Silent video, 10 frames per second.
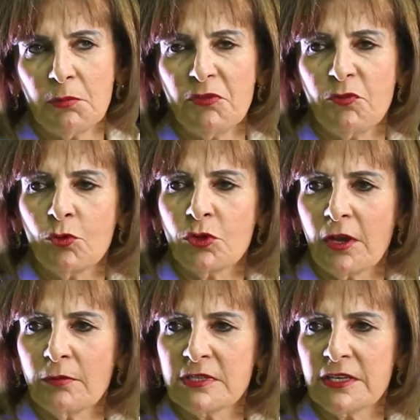maybe four
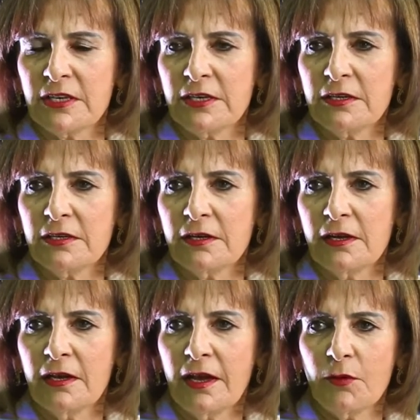times a year,
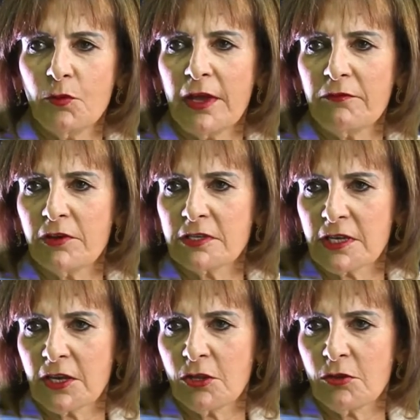and we have
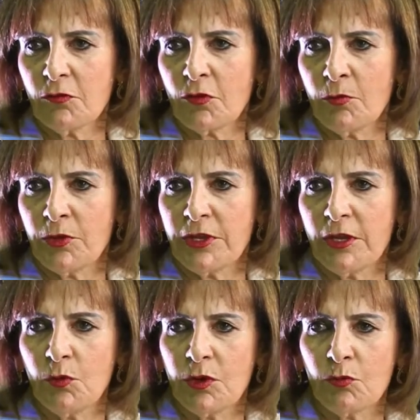executive
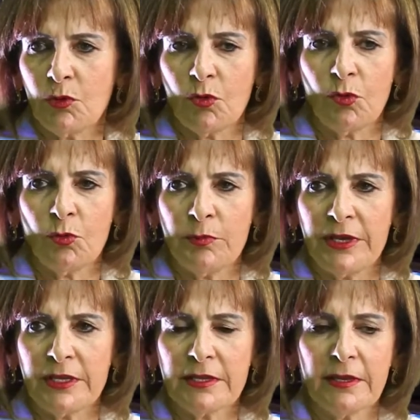committee where we all
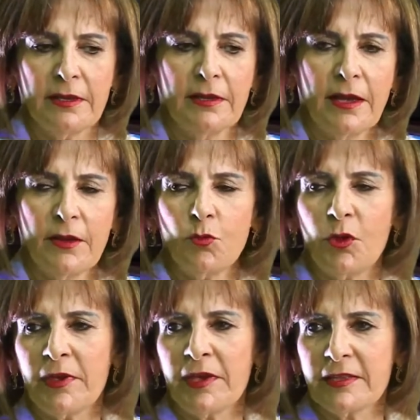meet
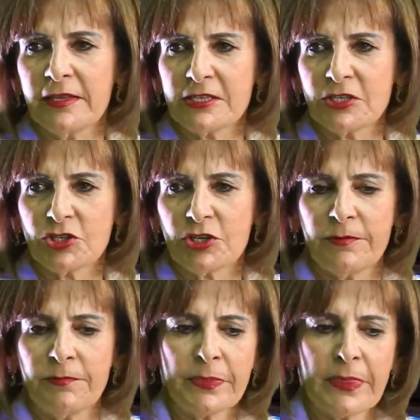and we make decision.